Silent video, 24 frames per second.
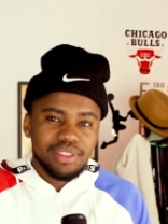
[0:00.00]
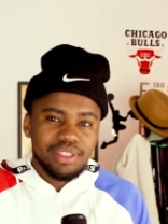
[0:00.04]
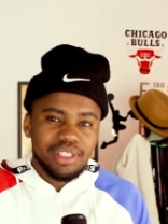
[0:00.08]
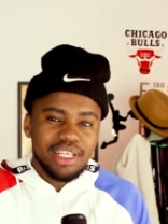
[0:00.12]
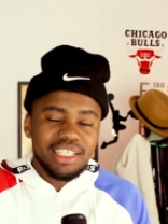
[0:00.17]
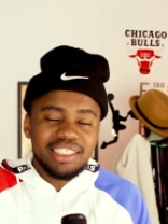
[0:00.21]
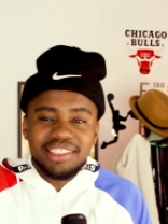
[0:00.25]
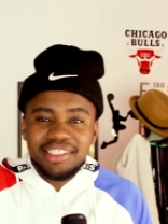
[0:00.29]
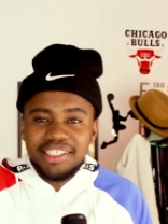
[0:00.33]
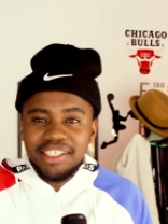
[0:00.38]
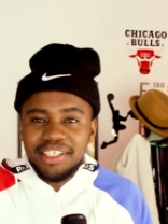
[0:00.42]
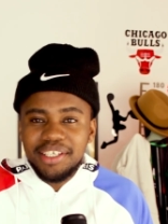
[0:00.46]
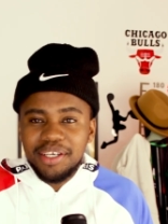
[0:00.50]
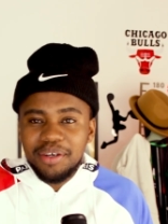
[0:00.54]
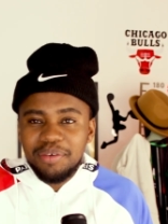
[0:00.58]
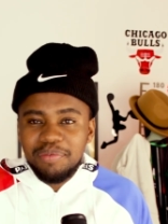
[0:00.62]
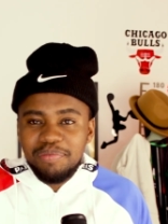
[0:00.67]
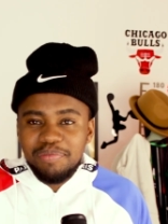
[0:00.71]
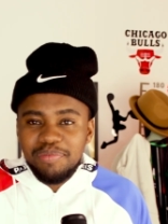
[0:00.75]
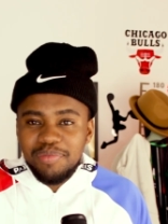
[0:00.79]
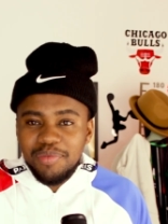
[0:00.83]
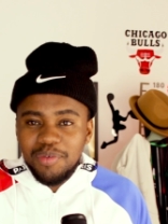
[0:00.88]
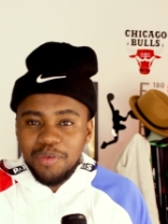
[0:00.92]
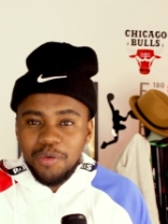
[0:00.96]
let's see.
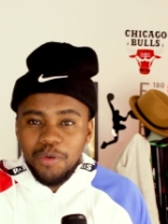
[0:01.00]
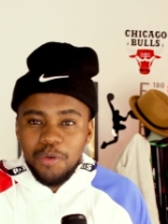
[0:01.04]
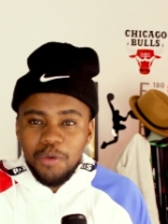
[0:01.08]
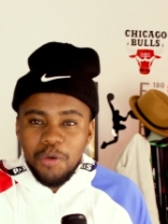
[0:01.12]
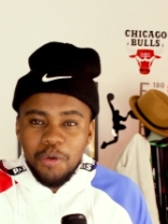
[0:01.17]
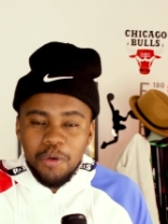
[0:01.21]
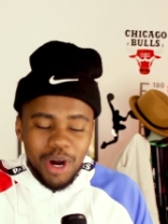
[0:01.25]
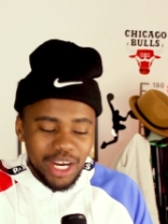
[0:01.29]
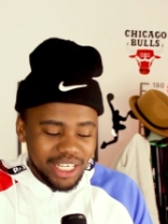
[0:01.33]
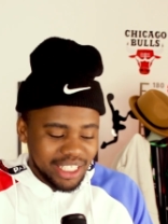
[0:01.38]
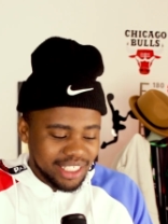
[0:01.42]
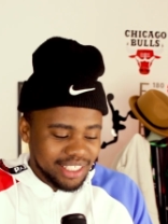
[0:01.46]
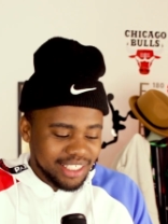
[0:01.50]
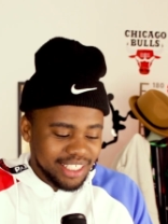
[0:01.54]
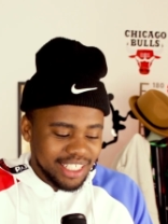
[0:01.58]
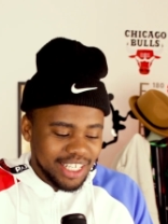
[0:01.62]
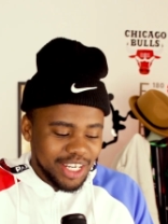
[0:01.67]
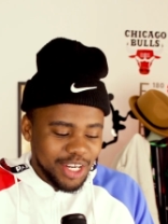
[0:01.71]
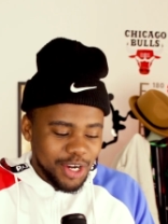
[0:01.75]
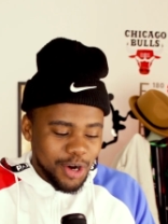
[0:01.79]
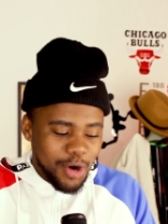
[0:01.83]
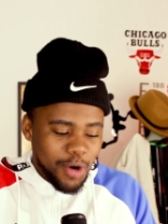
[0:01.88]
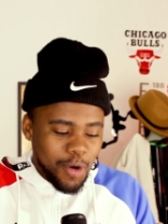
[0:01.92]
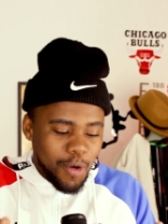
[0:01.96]
What
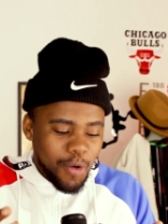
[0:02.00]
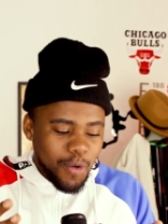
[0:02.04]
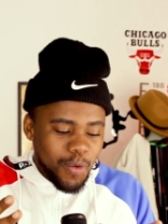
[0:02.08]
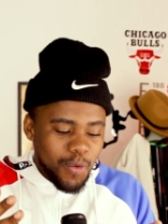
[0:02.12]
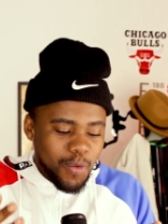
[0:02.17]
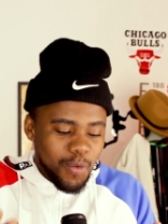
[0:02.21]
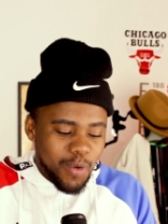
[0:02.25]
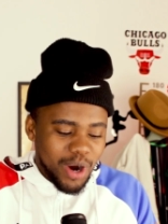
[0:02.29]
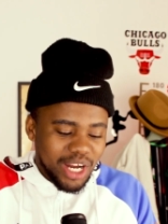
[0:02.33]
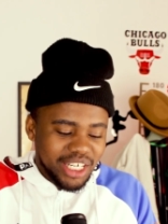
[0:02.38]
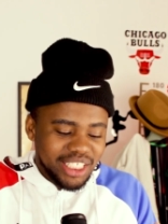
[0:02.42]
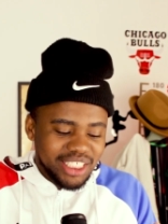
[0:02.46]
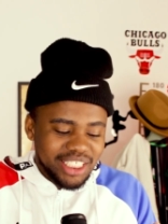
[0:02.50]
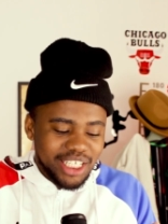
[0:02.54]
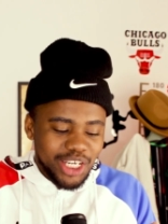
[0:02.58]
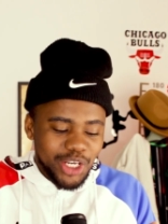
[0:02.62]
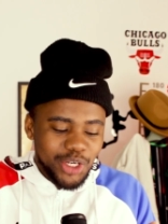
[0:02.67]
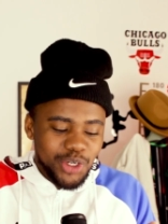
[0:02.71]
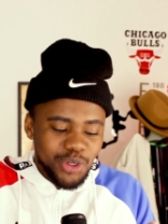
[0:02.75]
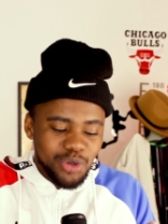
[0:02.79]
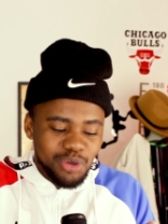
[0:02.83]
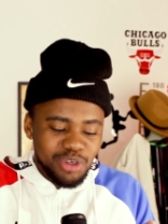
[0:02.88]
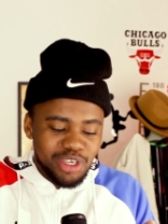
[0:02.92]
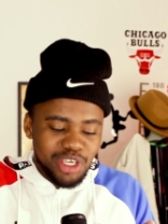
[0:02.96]

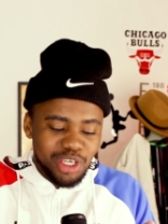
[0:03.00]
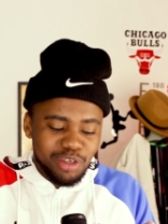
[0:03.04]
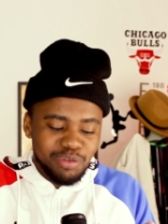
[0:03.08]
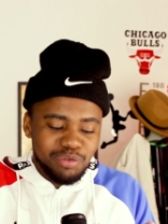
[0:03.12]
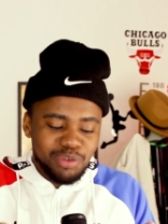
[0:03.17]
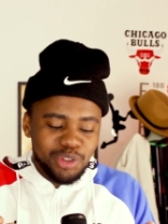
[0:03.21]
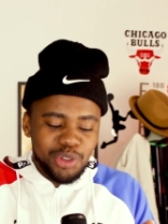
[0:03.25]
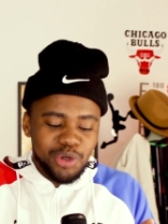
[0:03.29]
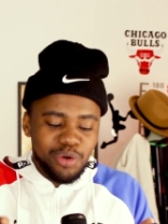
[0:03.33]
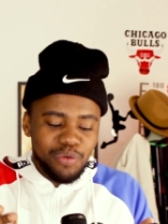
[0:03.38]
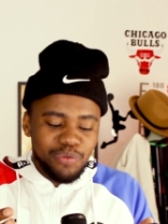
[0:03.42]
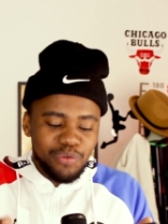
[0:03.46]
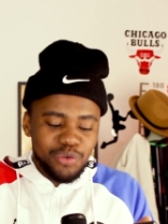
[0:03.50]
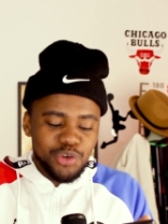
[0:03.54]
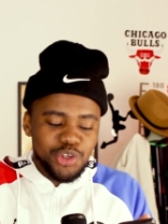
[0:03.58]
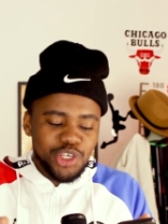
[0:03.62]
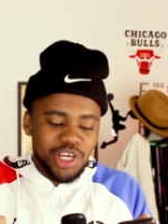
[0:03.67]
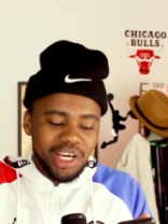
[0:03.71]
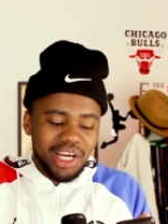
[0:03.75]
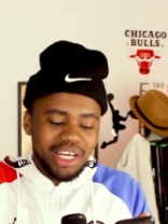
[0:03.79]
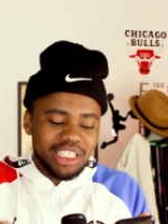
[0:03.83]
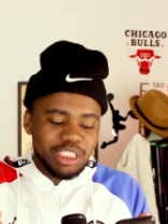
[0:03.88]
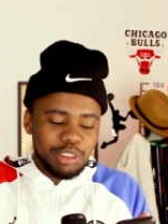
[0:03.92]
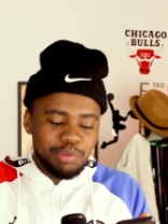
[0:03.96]
can you give to your
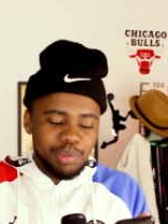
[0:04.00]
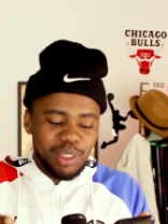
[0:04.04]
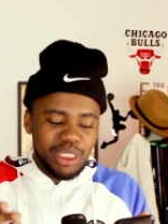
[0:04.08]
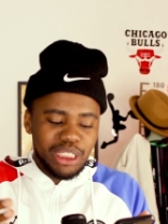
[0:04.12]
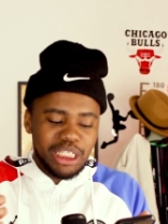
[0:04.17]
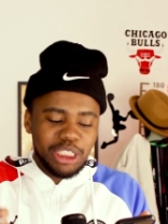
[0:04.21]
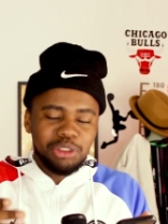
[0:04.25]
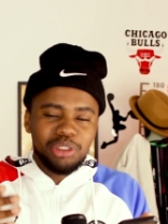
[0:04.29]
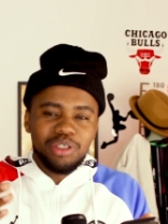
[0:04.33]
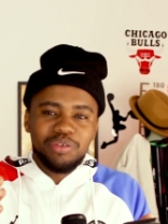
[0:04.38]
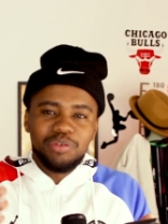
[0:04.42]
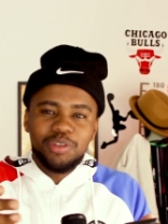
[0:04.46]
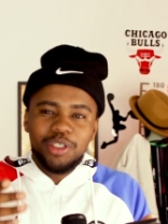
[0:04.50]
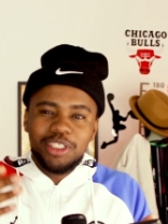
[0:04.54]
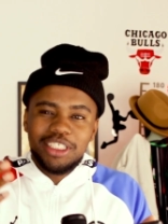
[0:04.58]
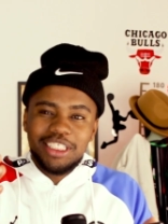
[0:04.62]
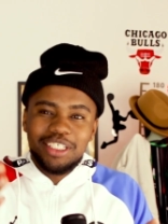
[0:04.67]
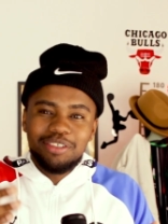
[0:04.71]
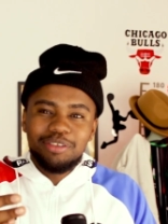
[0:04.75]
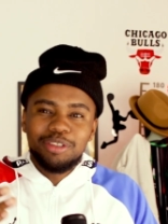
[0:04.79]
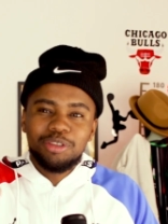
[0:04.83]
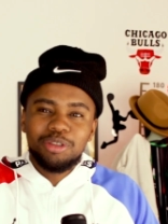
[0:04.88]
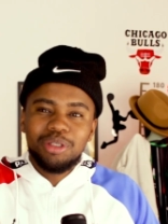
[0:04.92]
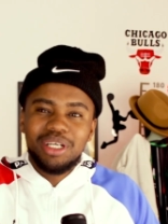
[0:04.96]
future husband that you have not
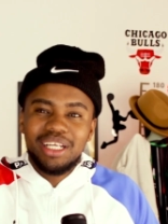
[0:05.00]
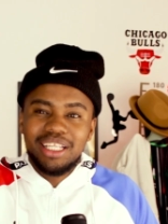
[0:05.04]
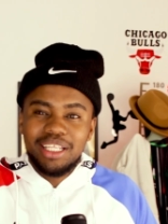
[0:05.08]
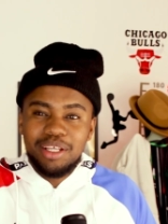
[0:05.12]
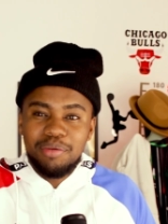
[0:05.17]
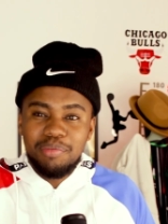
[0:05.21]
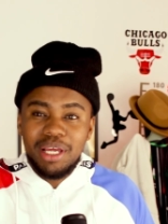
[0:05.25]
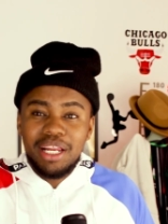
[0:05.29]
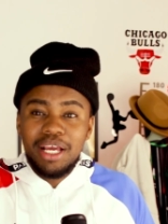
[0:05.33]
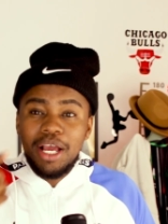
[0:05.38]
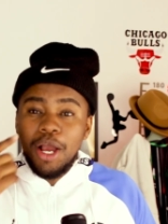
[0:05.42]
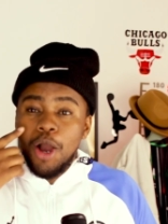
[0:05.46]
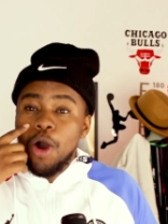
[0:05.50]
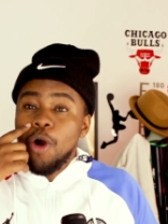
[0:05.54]
given to another man?